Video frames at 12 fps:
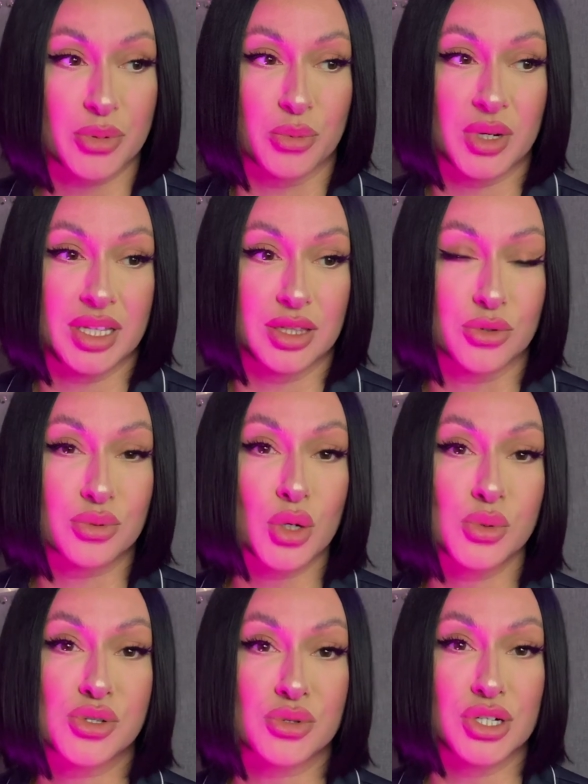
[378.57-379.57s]
with
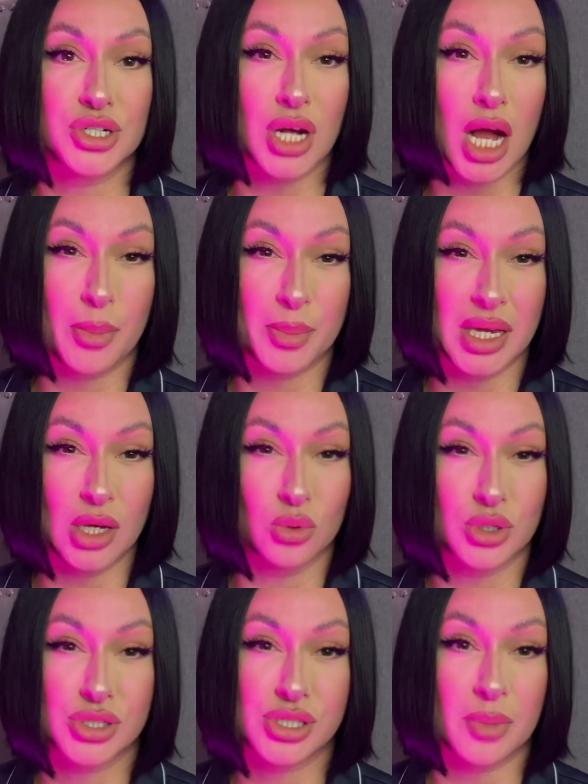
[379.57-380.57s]
grocery shopping,
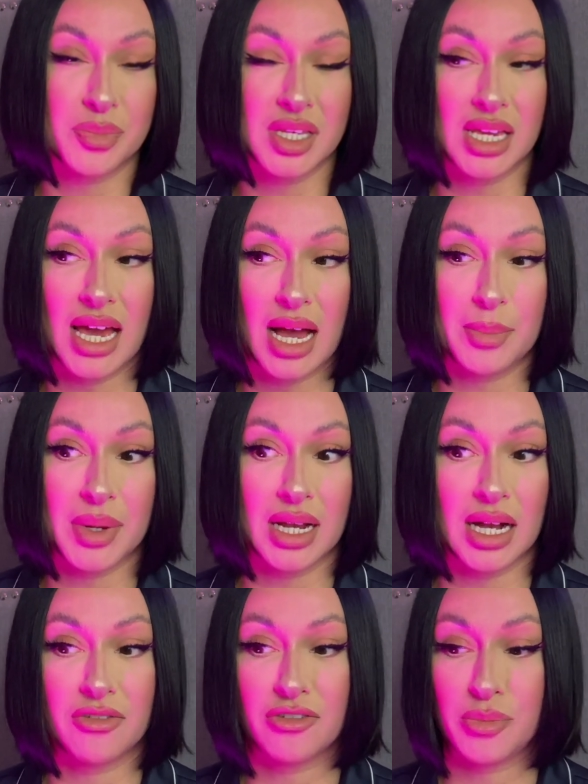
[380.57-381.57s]
or something happened,
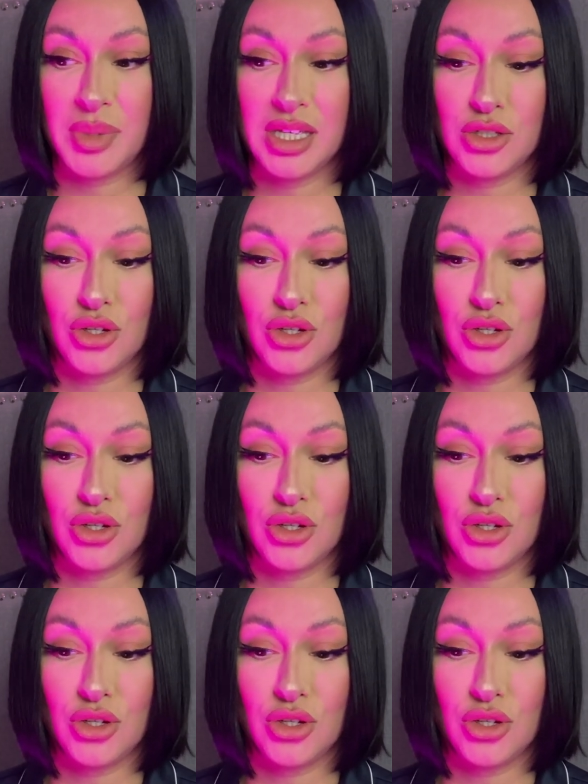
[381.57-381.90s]
God forbid,